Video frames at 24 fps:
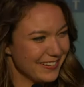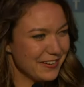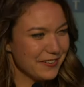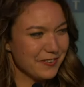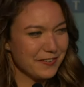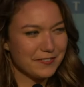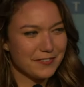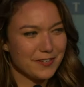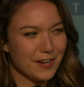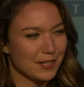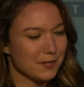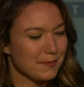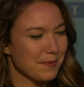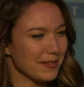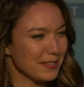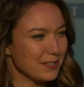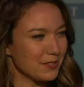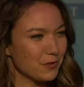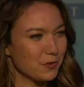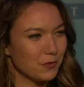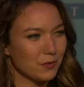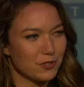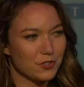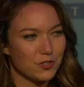We've talked about
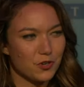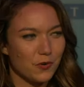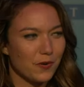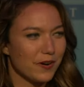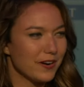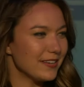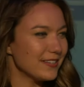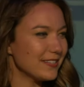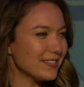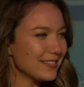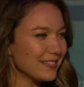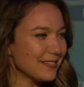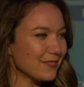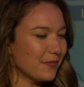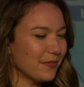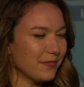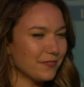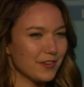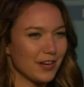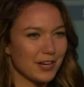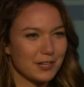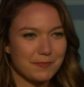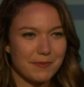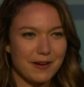school choice, we've
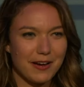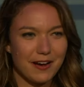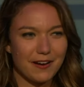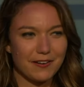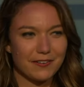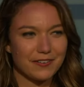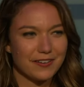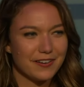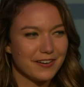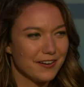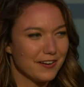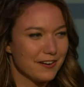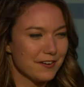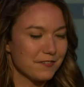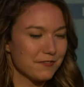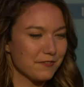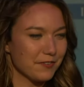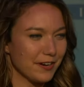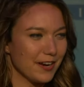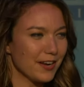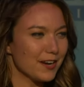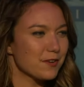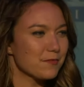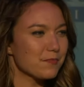talked about
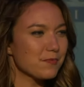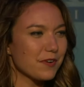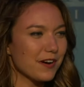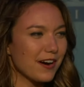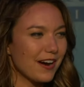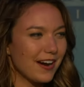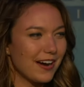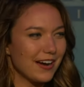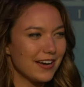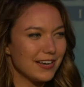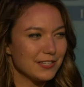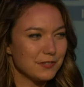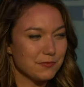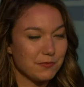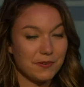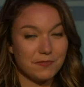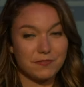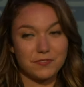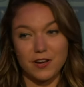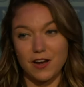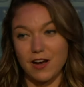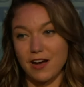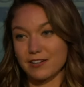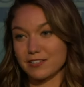free enterprise,
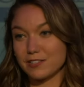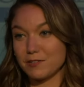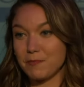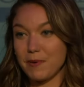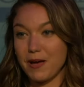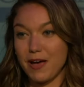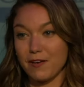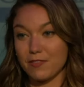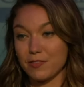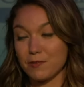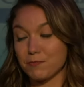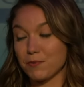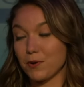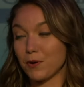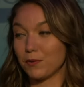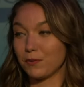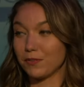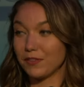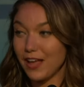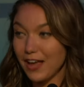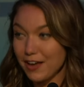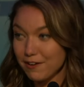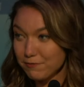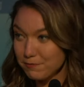we've talked about the pro
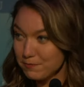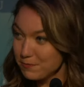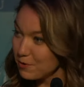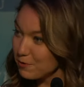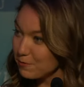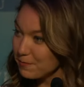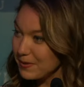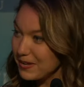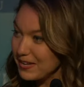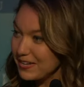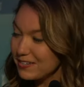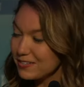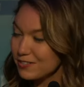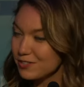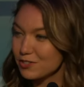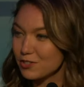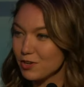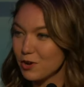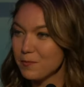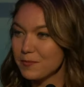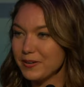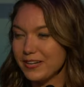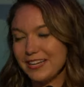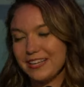life movement,
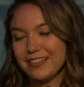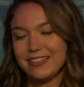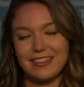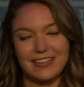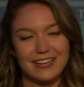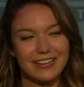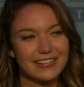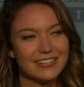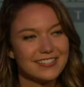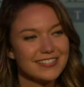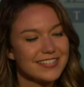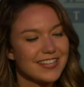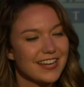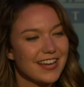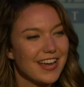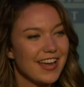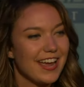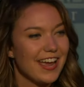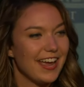so many things.